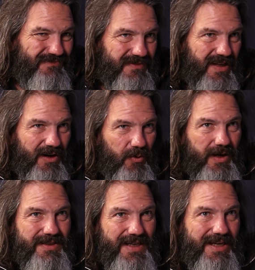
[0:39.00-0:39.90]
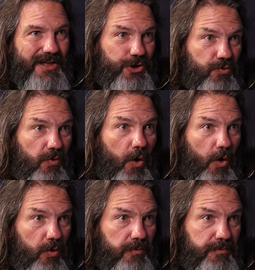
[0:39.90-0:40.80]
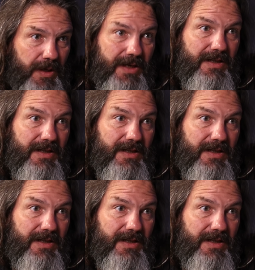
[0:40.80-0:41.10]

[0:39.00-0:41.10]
I don't want to say control, but yeah.